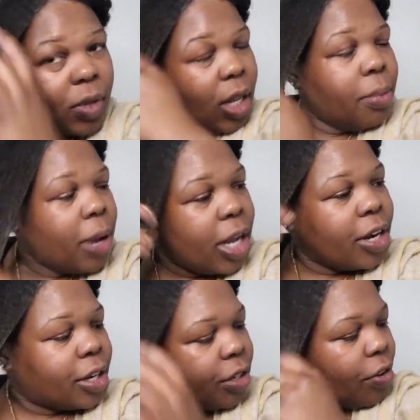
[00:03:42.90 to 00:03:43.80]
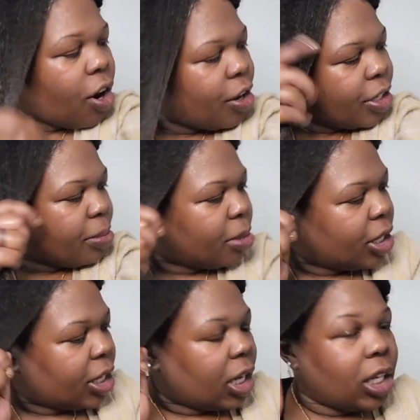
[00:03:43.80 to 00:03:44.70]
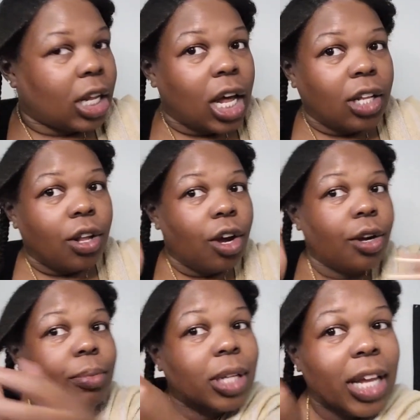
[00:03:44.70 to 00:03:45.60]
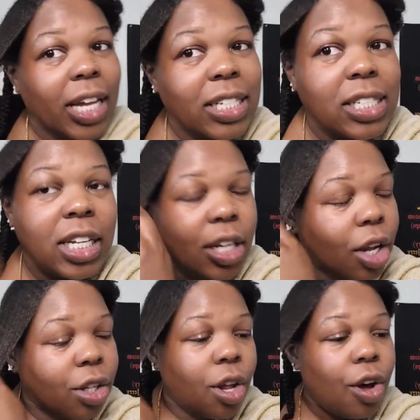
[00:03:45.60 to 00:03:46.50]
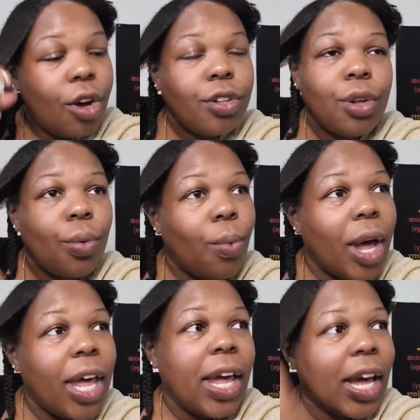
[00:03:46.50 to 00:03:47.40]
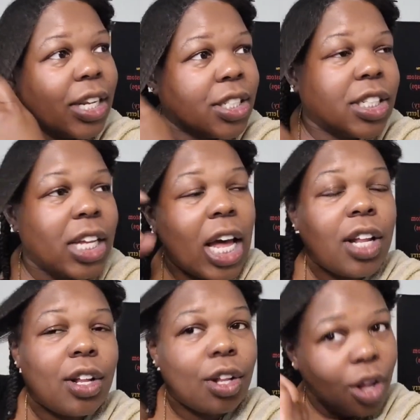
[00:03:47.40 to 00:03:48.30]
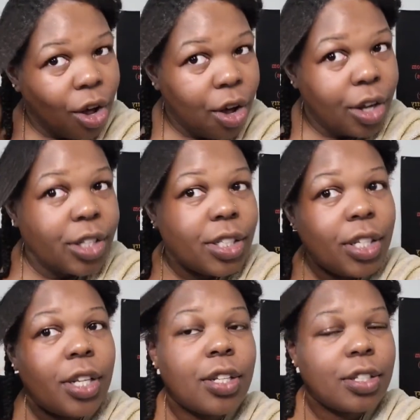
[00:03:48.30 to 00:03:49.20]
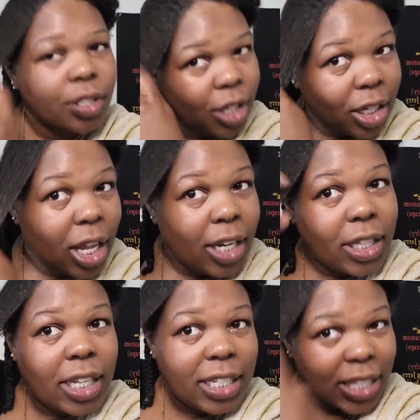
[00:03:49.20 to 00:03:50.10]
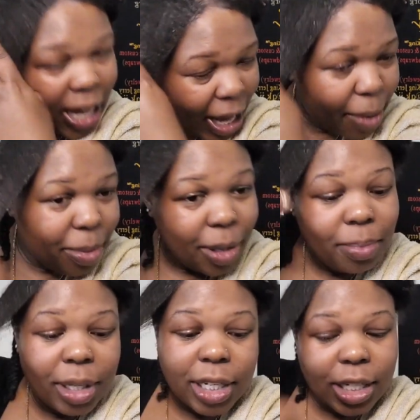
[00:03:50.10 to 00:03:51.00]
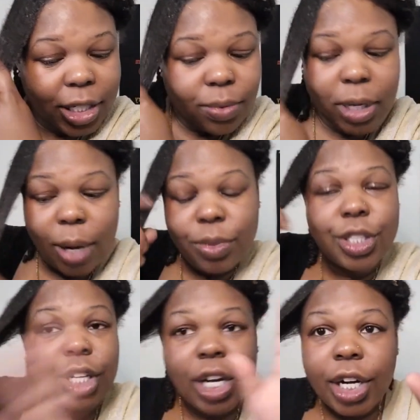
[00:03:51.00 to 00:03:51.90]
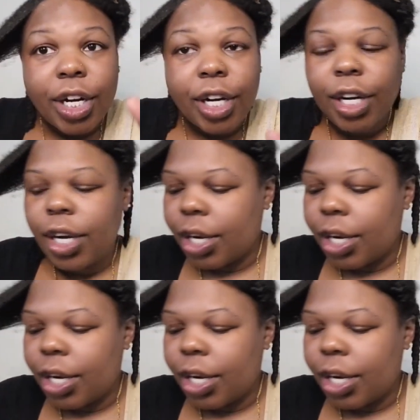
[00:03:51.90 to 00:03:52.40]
And my hair could have already been a lot longer. But like I said, along the way, I just got lost. A lot of things happened because when I was younger,